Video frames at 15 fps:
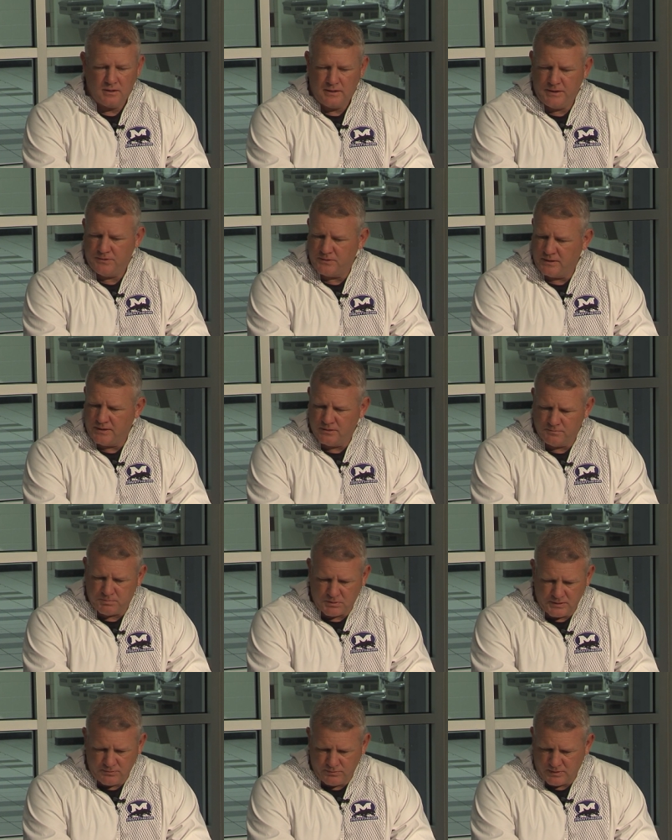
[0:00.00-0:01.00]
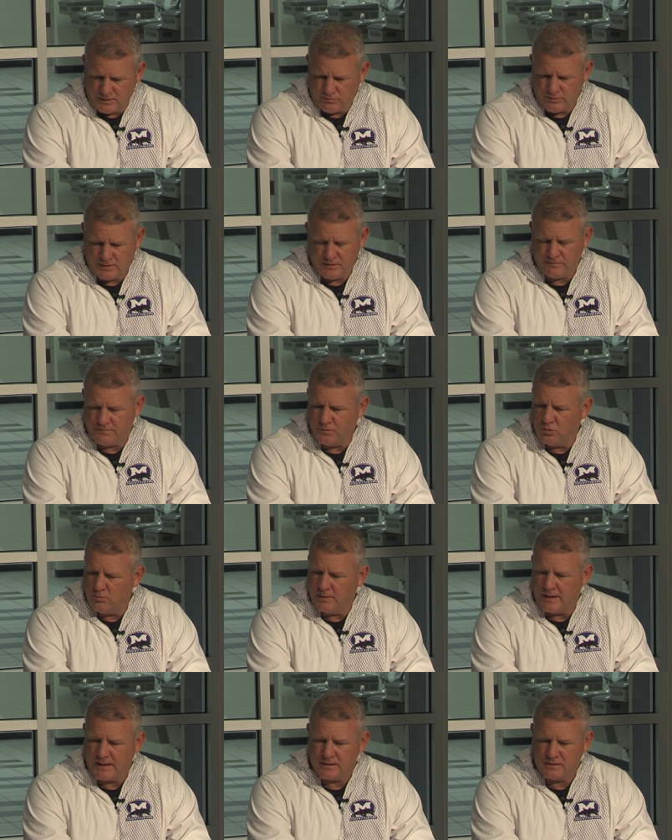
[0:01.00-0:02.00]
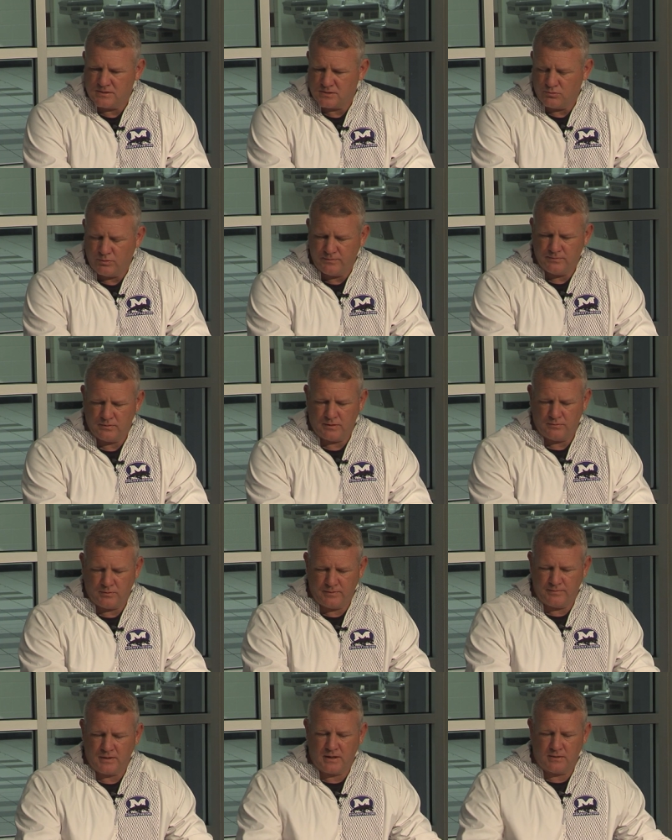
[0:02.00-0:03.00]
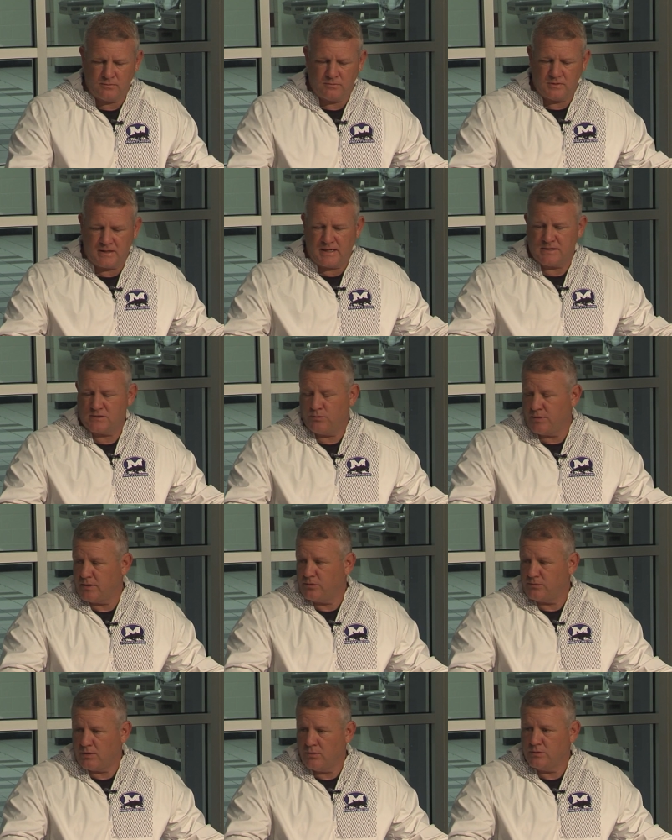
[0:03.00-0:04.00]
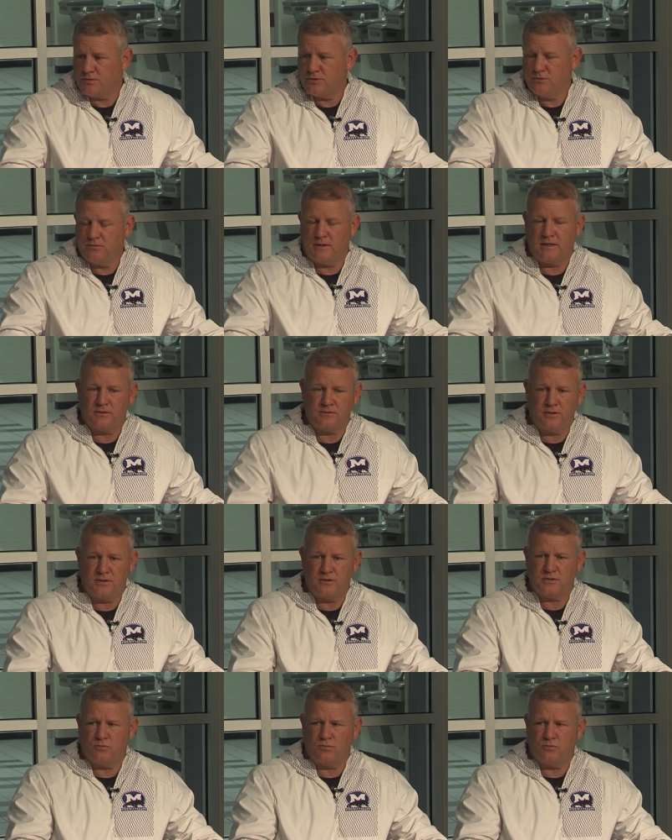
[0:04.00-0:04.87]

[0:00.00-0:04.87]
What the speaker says: Ethan Hill played really well at fullback, and so we've got guys that we can throw it to out there.